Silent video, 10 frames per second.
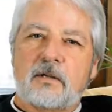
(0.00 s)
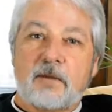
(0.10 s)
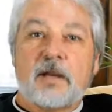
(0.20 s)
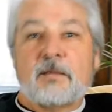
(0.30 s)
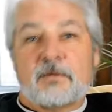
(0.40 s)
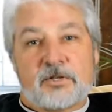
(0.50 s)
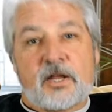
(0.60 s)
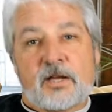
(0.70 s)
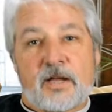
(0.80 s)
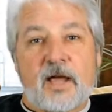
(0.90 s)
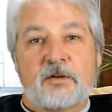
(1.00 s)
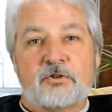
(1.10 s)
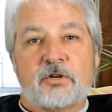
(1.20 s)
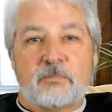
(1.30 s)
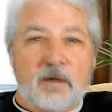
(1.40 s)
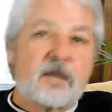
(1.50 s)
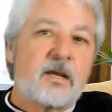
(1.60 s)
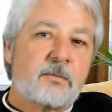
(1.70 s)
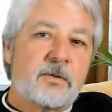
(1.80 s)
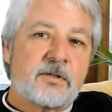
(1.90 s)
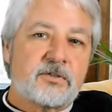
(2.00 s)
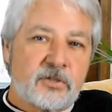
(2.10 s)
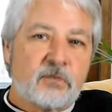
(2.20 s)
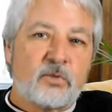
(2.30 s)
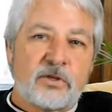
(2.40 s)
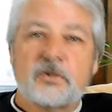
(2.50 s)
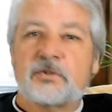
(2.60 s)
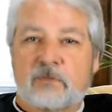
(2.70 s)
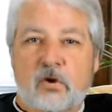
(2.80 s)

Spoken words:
My name is Dan Hatcher, and my company is Zen Windows of